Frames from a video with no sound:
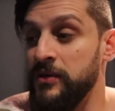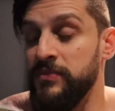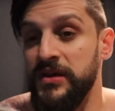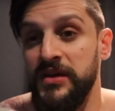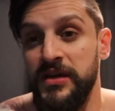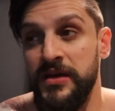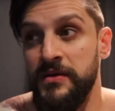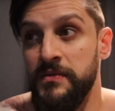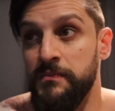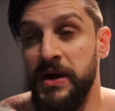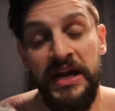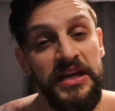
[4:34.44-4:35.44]
be
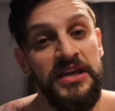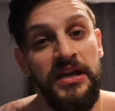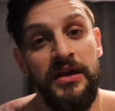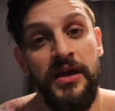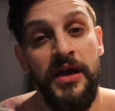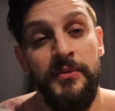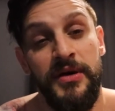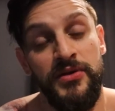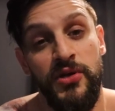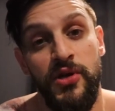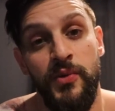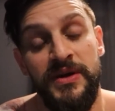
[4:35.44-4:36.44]
panicking, and
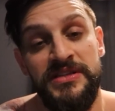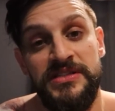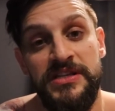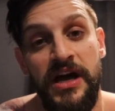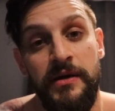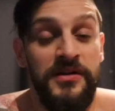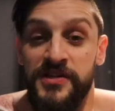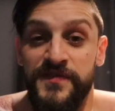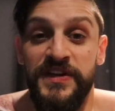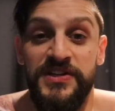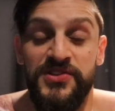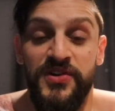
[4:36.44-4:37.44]
not knowing where to start. Because
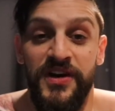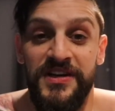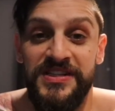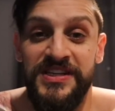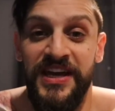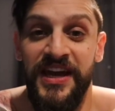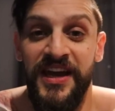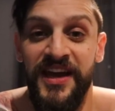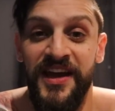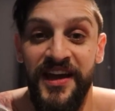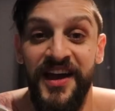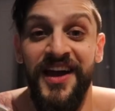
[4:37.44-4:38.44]
fingers crossed,
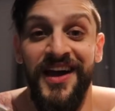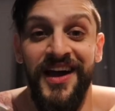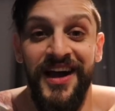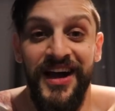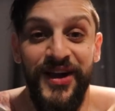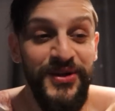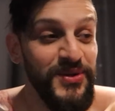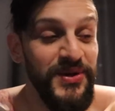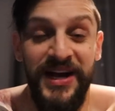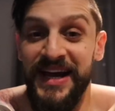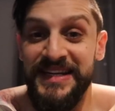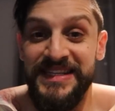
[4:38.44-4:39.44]
I got you
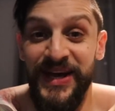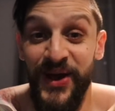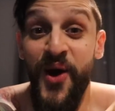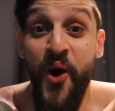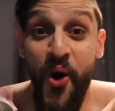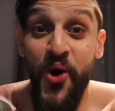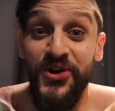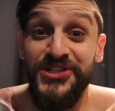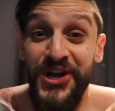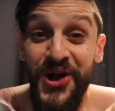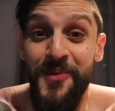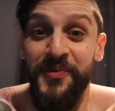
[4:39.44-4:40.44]
guys hooked
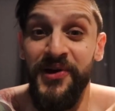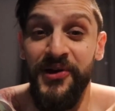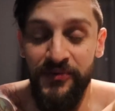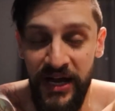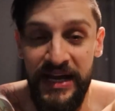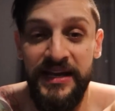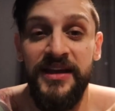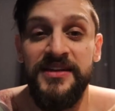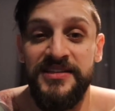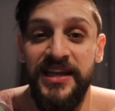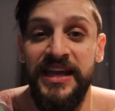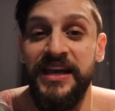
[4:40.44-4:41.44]
up. Right,
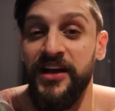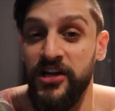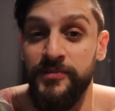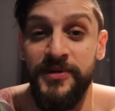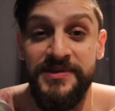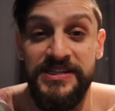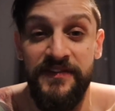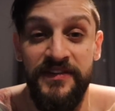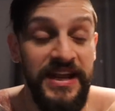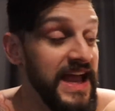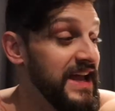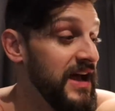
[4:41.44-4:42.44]
it's late, I gotta be at
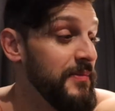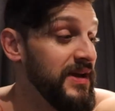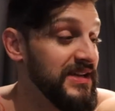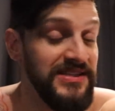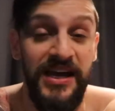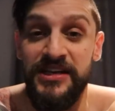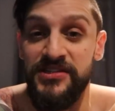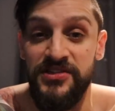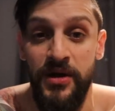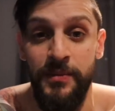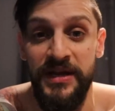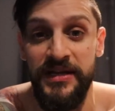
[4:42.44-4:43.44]
7 a.m. It's like just
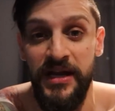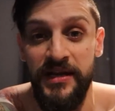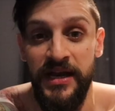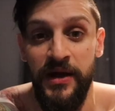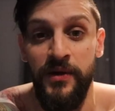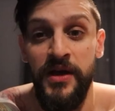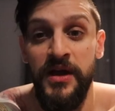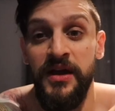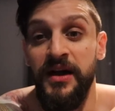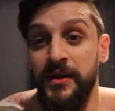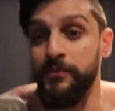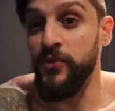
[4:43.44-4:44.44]
got midnight now.
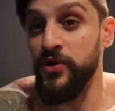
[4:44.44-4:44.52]
I'm